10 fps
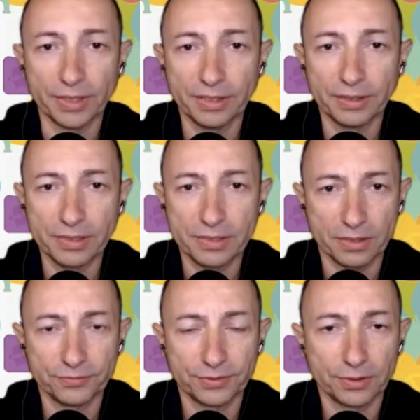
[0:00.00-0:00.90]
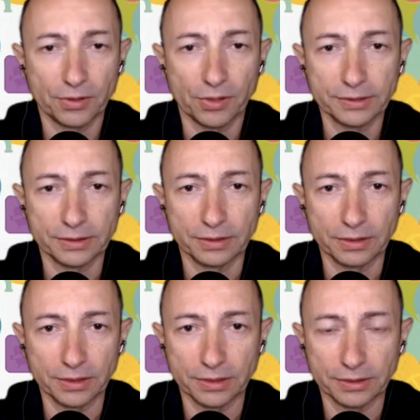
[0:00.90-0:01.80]
they, they suffer a lot
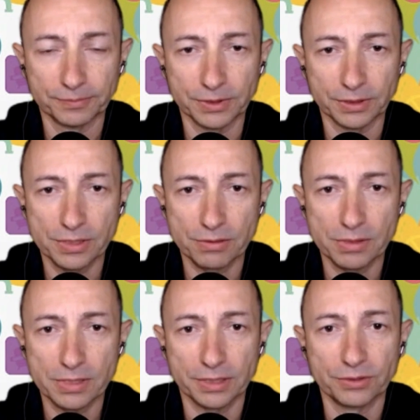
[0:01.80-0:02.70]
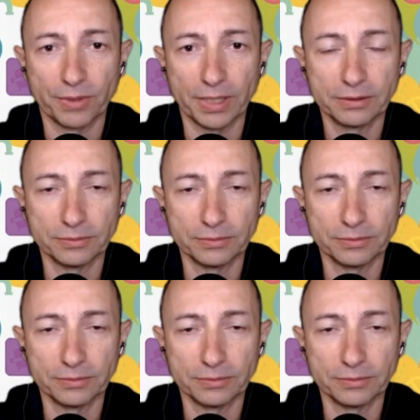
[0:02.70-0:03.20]
and um, the suicide rate